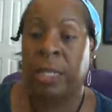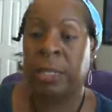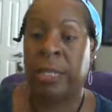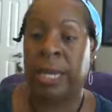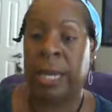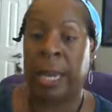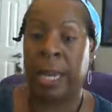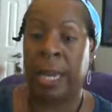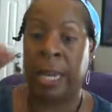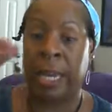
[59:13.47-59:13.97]

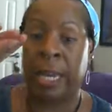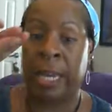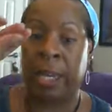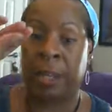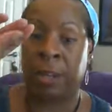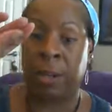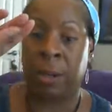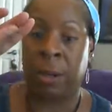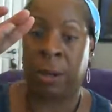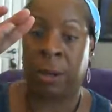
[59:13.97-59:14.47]
Take
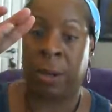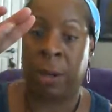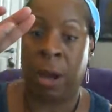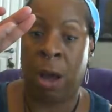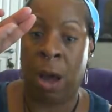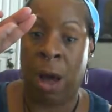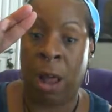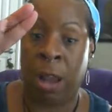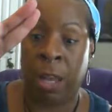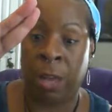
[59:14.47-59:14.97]
either
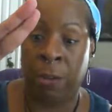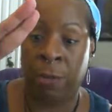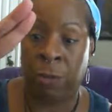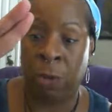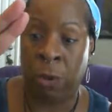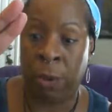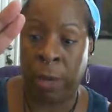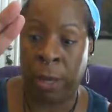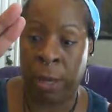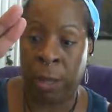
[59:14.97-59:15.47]
olive
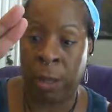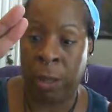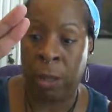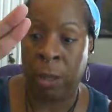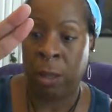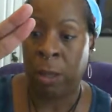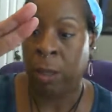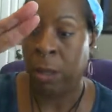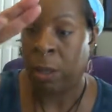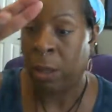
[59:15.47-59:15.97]
oil.